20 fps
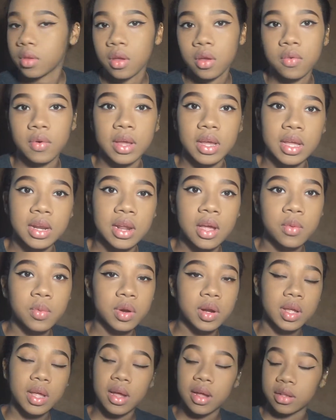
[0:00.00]
Alright, and now I'm
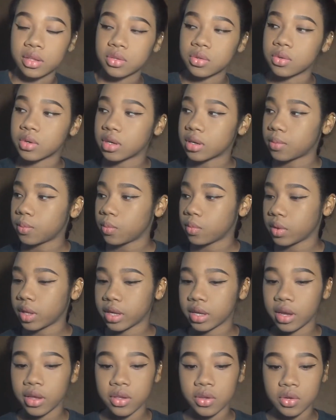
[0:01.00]
going to contour
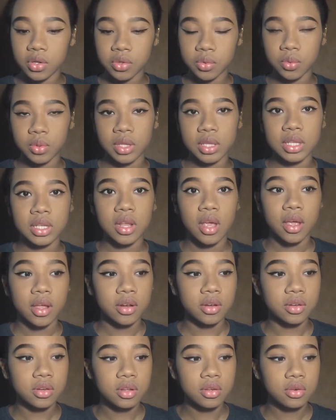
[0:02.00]
like I usually
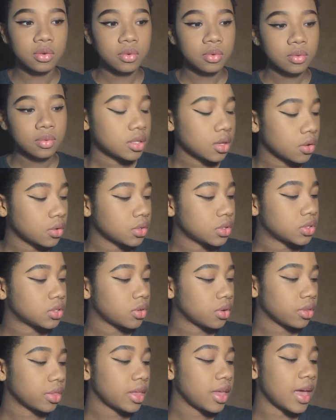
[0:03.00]
do. So
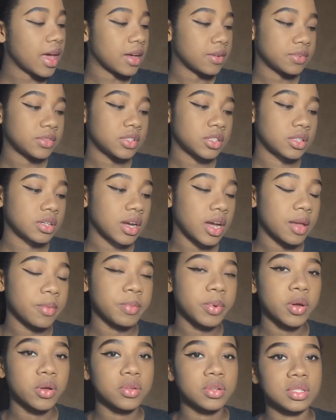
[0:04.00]
shortly after I
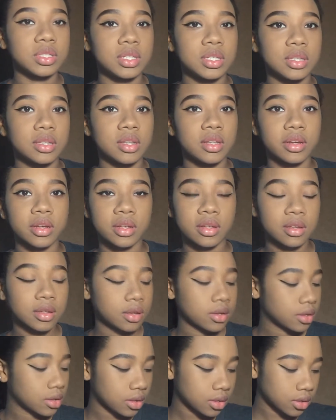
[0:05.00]
posted the
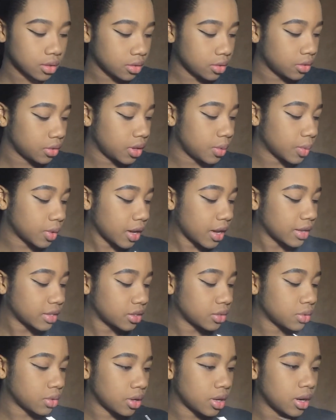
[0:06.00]
cream
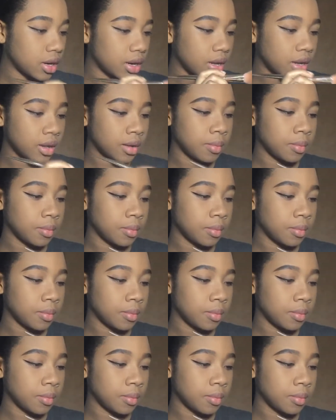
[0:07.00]
contour